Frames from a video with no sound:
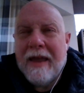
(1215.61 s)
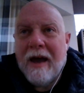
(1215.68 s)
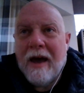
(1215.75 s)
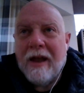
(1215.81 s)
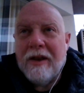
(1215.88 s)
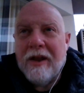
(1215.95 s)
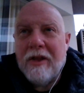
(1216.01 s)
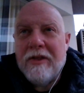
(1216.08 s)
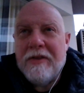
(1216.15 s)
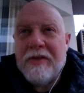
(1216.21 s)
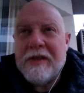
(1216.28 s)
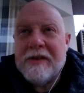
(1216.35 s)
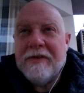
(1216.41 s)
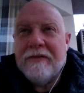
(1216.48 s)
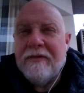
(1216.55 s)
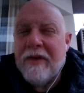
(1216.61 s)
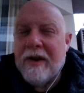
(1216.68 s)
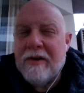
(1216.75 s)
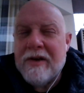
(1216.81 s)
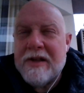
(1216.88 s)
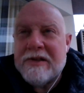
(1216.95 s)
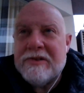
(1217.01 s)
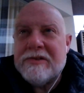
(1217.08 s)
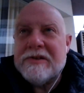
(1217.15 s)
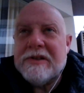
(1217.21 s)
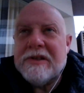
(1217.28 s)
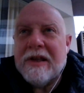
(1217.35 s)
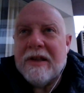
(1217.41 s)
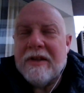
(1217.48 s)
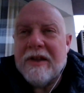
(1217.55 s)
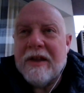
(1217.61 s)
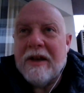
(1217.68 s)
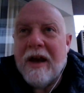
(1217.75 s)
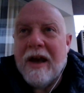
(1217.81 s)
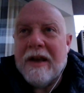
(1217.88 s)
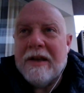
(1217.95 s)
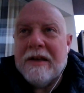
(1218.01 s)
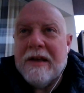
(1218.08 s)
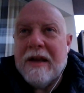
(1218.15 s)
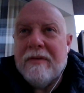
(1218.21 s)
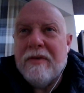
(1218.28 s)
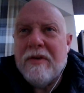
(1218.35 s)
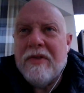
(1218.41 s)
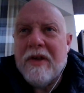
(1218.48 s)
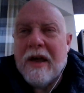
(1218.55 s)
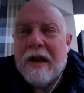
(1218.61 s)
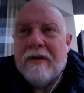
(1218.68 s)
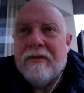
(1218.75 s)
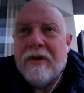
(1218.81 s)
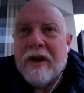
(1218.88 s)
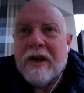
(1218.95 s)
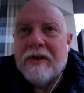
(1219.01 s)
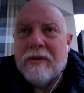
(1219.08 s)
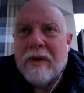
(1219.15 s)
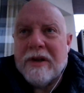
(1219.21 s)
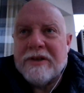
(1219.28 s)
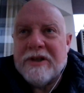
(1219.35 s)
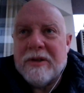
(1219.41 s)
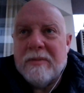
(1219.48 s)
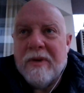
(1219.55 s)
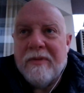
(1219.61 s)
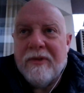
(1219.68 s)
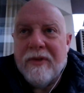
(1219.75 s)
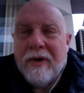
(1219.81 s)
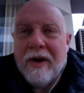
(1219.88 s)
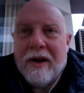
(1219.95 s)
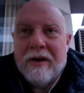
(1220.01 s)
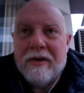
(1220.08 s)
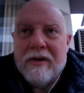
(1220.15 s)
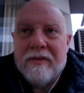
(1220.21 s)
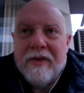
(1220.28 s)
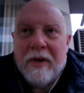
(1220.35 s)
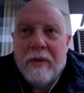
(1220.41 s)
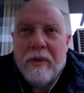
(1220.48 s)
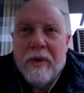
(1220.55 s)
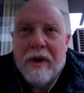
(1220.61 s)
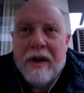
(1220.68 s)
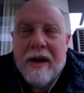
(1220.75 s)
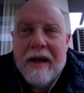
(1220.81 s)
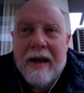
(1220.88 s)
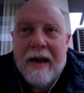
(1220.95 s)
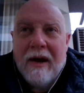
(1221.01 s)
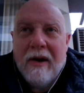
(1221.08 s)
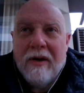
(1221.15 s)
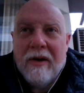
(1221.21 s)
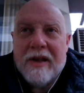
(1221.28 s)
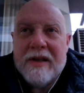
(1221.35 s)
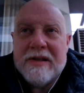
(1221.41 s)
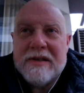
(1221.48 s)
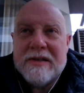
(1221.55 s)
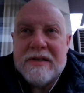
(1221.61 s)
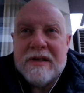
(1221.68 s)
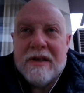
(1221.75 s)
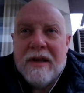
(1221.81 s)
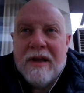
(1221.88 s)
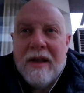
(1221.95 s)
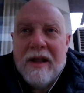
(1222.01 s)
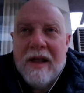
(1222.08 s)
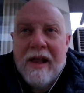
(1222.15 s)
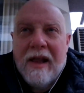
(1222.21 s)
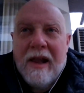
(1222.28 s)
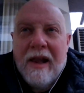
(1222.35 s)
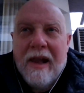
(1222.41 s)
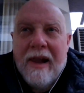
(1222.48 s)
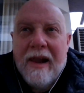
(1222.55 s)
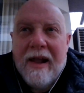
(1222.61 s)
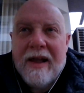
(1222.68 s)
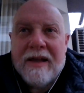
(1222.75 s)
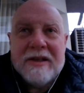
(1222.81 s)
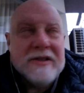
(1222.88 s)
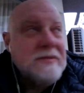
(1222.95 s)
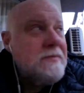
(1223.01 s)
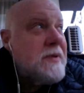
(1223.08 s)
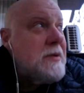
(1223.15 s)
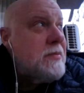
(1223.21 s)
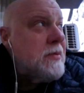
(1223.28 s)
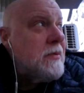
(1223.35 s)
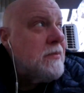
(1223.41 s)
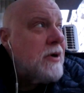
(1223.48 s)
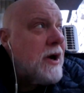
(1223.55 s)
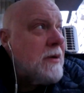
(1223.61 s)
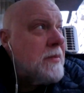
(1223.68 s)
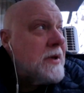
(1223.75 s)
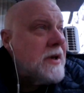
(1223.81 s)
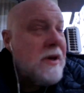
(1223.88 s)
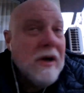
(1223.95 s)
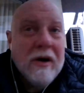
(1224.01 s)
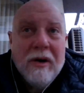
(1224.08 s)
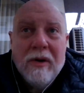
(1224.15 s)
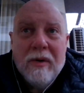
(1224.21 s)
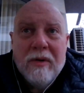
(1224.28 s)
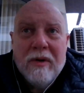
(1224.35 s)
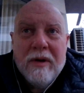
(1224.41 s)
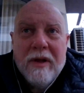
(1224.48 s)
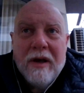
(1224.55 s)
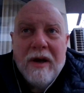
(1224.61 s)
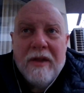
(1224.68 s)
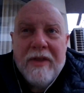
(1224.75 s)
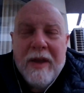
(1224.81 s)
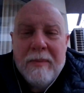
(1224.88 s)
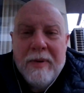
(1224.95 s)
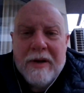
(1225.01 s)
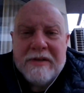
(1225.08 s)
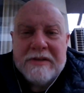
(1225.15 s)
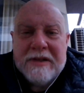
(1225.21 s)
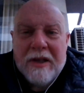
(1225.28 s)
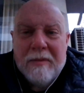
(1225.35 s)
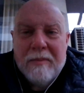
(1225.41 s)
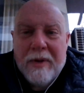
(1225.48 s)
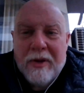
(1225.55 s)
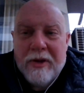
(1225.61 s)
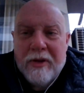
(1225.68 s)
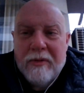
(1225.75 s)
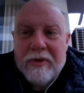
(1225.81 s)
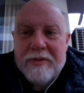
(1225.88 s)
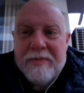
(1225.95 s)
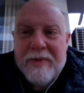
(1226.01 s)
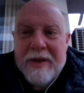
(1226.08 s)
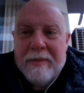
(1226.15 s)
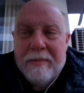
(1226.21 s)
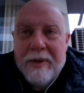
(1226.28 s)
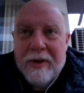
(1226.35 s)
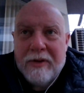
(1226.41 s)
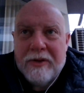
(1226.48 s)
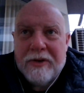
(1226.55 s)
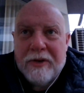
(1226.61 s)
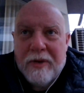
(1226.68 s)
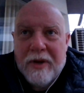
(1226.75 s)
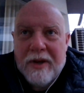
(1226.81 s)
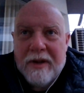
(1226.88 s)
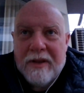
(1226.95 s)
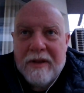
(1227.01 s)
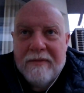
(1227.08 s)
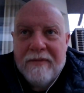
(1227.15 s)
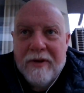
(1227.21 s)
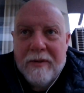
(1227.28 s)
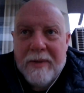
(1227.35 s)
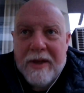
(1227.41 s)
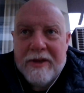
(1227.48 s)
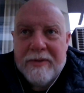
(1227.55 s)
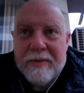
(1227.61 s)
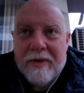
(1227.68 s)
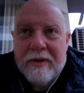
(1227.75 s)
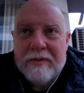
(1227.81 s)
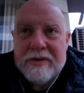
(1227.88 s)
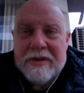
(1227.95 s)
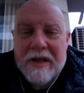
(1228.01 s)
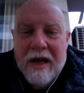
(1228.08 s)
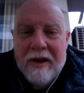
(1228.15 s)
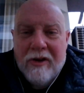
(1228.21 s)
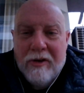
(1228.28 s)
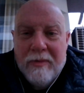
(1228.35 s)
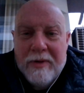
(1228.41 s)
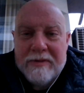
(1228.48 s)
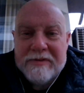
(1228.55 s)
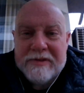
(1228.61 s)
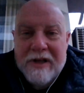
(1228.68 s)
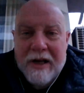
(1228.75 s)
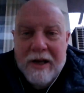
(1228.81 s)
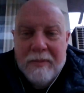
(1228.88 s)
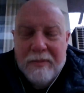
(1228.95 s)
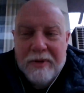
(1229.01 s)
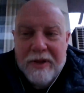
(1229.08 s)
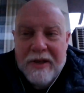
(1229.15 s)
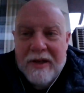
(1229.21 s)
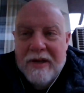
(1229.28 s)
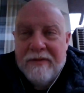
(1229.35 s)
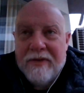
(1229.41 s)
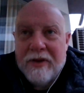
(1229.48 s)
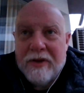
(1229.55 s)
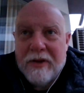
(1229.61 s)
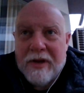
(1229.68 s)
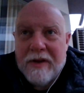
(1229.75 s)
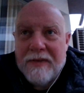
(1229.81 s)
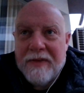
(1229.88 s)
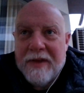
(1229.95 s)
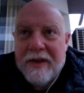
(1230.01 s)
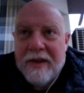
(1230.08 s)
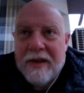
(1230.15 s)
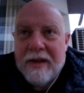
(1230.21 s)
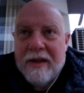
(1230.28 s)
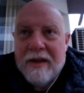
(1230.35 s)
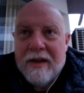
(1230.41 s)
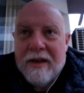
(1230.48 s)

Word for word: Another thing that's very interesting that I never thought of when I was watching the movie before, I don't know if I would now, is, as people probably know, uh, the Empire State Building was being built during the filming of this movie. It was not open, it was not complete. If you look at the